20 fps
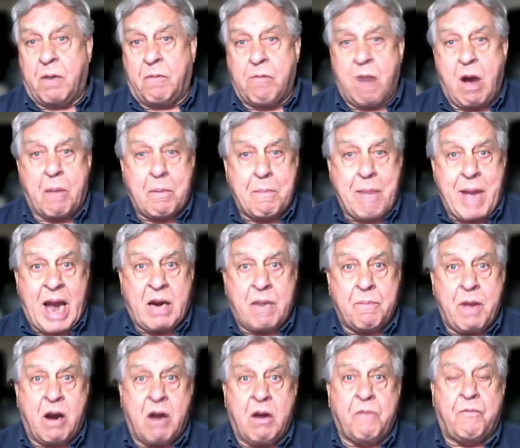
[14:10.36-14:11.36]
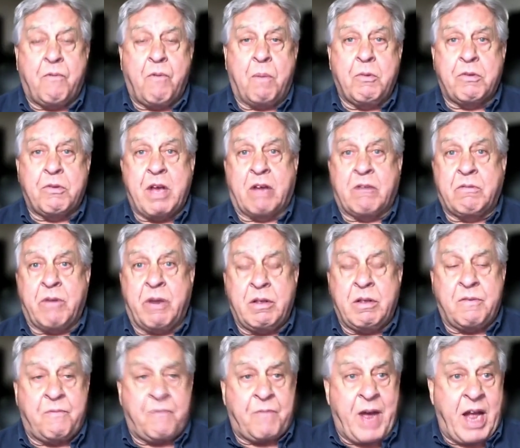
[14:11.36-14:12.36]
Robert McNamara, the former Secretary
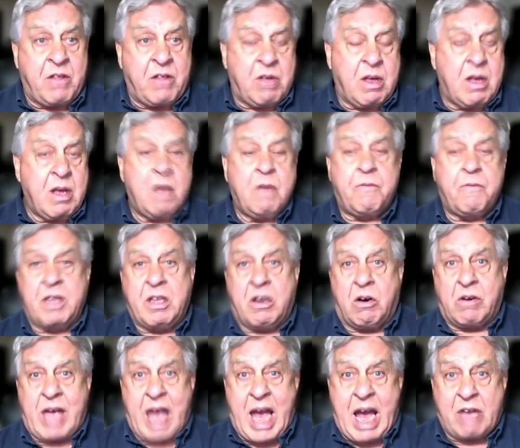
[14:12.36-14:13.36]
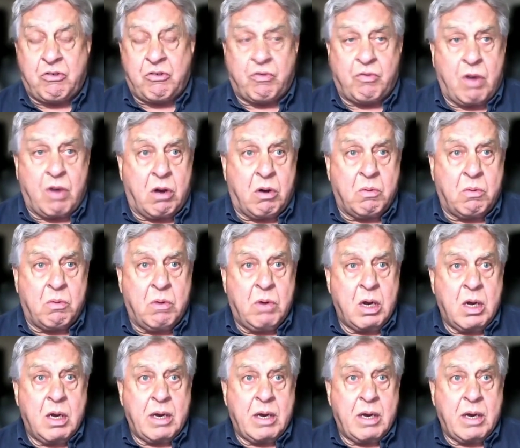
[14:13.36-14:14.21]
of Defense, Fidel Castro,